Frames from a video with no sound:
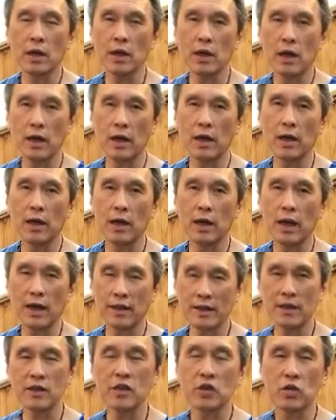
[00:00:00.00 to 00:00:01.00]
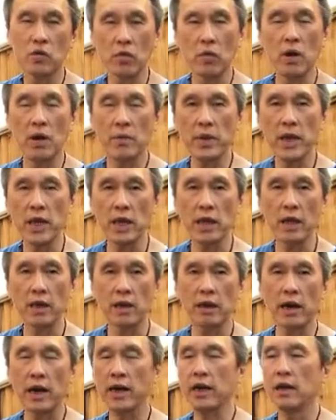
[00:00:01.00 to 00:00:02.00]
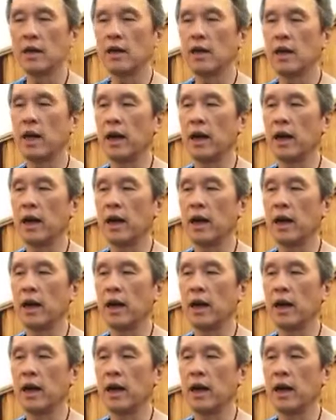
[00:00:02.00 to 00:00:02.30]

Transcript: uh, toward me, right?